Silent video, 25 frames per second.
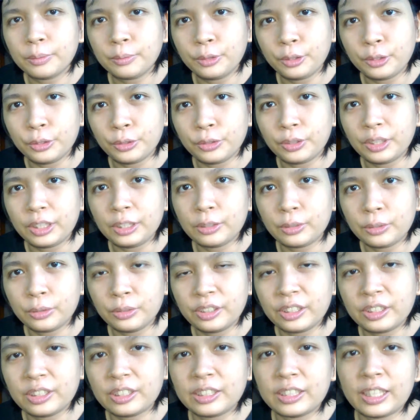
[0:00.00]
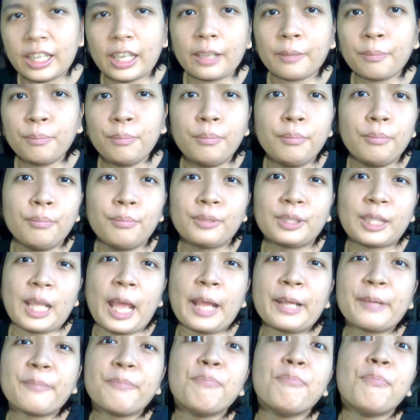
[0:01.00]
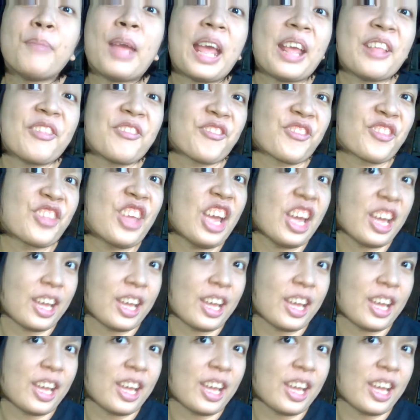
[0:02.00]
you into this segment